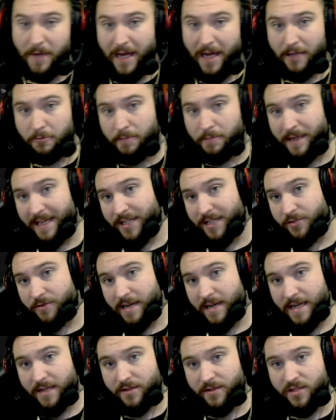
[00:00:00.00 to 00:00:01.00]
LPS
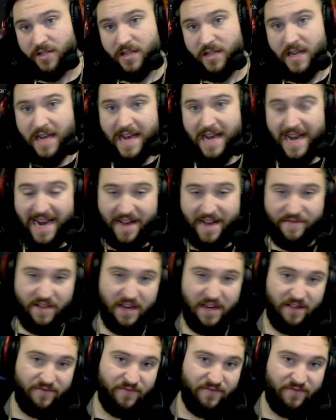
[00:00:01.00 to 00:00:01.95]
rounds, and then